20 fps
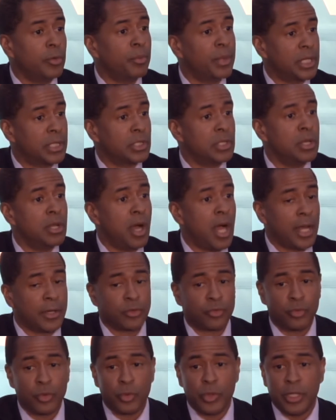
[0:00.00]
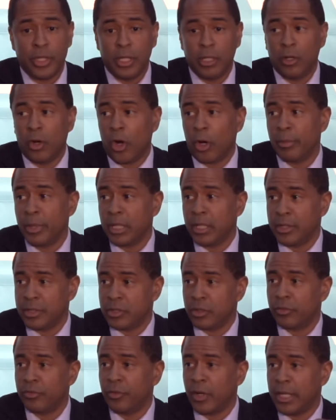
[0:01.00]
but it's not true that they are because
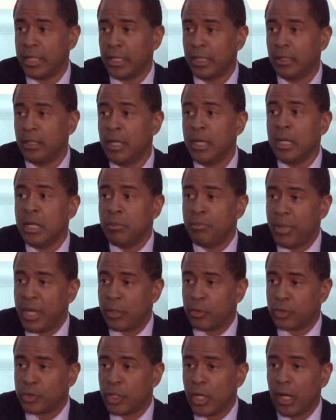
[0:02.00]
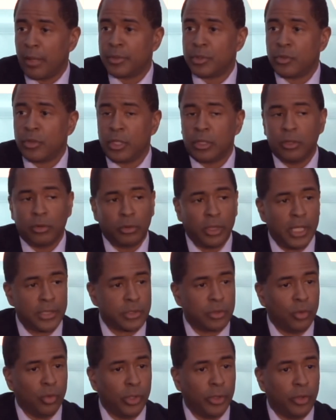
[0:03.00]
they're finding better jobs or that they're
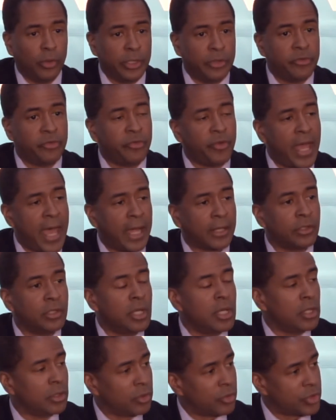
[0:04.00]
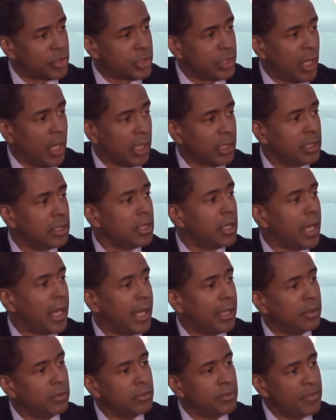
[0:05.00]
less loyal. In fact, they're stuck,
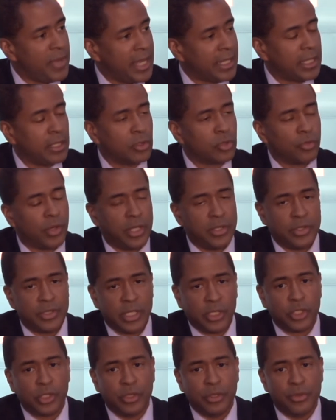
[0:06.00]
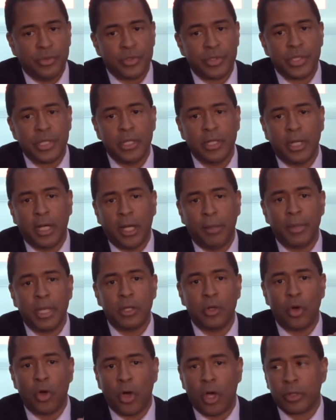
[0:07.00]
and making transitions
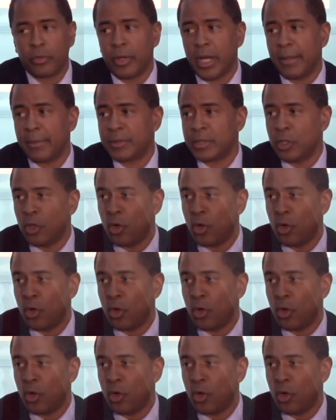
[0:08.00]
and on-ramps and